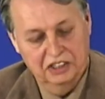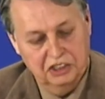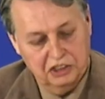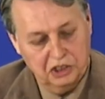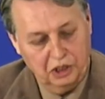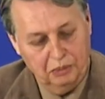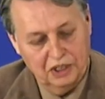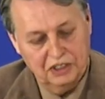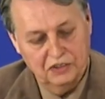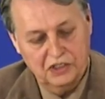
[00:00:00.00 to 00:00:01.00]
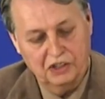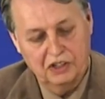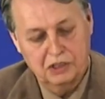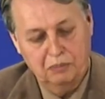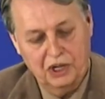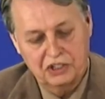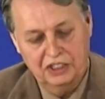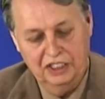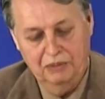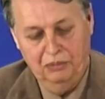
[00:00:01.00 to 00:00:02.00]
Determinatives are
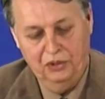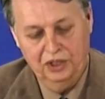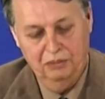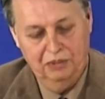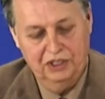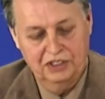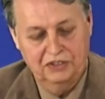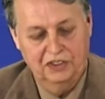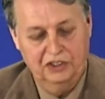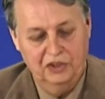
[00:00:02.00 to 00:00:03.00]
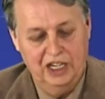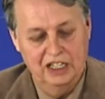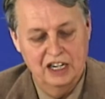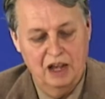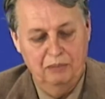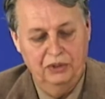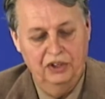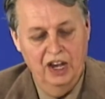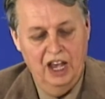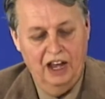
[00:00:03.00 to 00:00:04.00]
especially important because of the great number
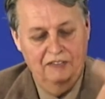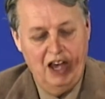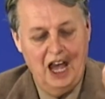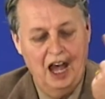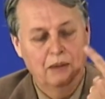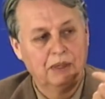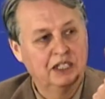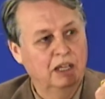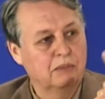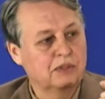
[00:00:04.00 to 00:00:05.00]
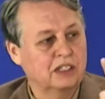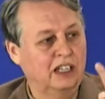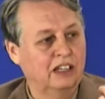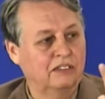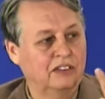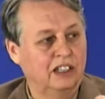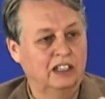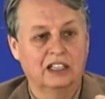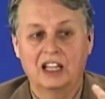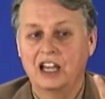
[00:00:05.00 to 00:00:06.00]
of homonyms in the
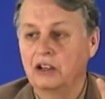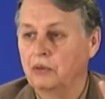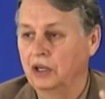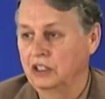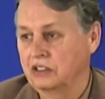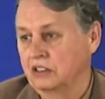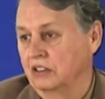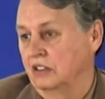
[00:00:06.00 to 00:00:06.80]
language.